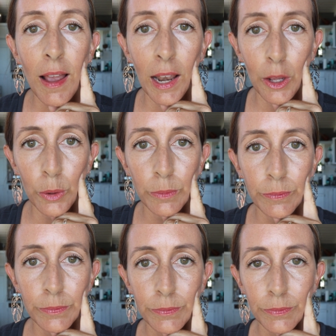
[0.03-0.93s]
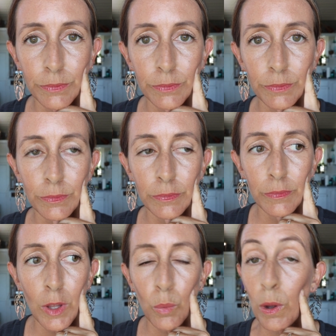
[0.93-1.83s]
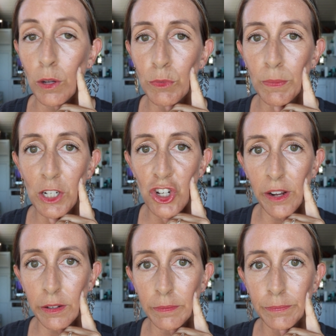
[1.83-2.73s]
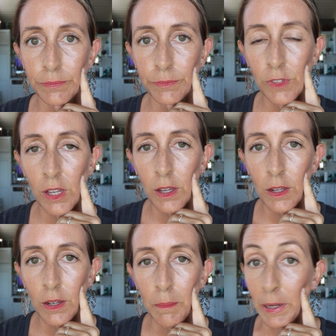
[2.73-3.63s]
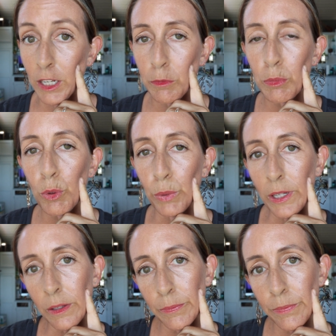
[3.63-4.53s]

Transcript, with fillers: Hello. Welcome to my channel. My name's Marie.